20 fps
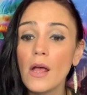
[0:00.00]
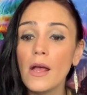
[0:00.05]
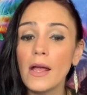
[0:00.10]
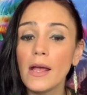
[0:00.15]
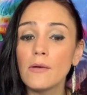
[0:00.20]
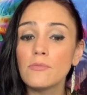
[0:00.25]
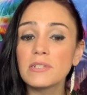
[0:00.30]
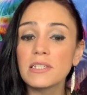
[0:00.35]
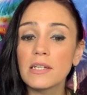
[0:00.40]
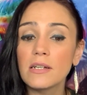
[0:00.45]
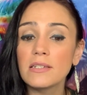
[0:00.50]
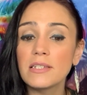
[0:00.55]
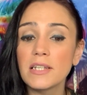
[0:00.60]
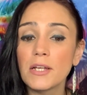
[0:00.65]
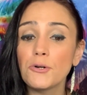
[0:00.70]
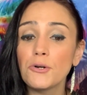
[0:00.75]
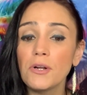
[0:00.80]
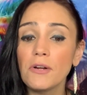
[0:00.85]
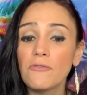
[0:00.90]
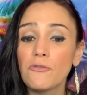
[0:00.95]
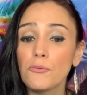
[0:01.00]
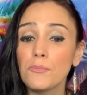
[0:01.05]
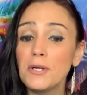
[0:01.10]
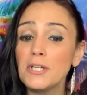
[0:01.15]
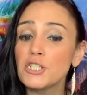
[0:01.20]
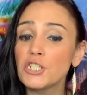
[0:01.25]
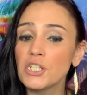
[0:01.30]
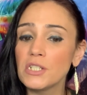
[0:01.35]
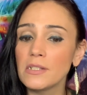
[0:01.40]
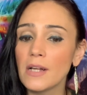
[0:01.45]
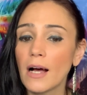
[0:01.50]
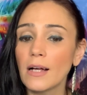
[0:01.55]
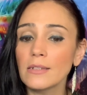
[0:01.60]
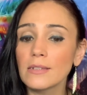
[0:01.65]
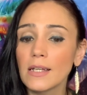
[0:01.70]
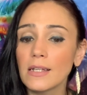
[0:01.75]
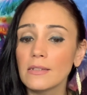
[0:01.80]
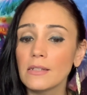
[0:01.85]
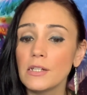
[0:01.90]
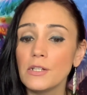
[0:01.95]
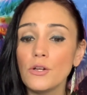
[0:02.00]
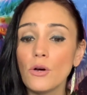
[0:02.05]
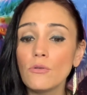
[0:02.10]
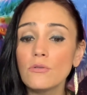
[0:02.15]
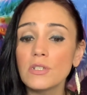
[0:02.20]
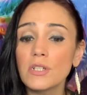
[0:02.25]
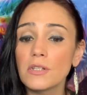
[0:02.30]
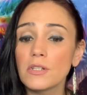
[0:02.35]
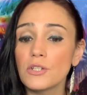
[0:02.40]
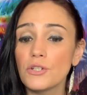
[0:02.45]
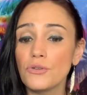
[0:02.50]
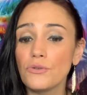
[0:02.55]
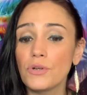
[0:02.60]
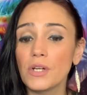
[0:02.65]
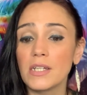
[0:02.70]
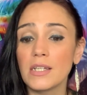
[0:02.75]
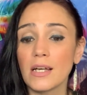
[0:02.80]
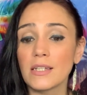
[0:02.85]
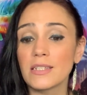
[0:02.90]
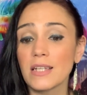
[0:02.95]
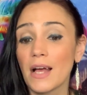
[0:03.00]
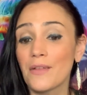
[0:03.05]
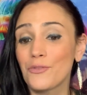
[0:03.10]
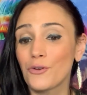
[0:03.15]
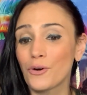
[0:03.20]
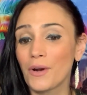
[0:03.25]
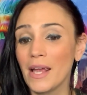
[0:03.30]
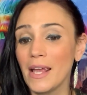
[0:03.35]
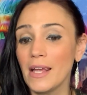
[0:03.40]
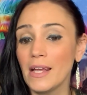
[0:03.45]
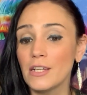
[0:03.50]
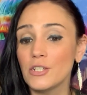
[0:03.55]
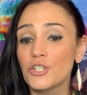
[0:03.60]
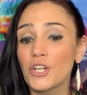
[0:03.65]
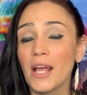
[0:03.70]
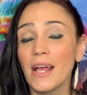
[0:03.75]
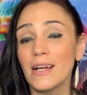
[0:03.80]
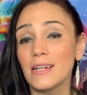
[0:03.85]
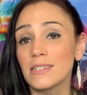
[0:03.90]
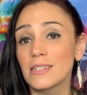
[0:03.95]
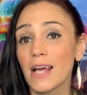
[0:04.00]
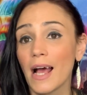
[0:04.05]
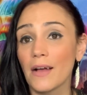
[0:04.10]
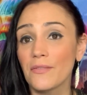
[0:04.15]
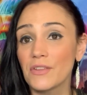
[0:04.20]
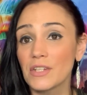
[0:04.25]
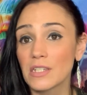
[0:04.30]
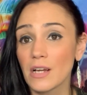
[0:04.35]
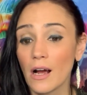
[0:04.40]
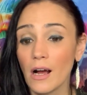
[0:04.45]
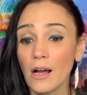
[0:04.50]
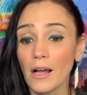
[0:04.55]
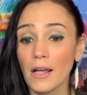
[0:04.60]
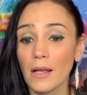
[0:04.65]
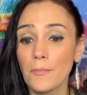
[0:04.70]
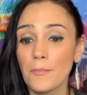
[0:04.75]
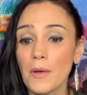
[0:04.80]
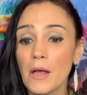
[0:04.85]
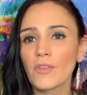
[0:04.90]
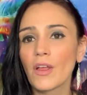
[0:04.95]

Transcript: It was considered information not likely known to the two cadets at their age and at the time.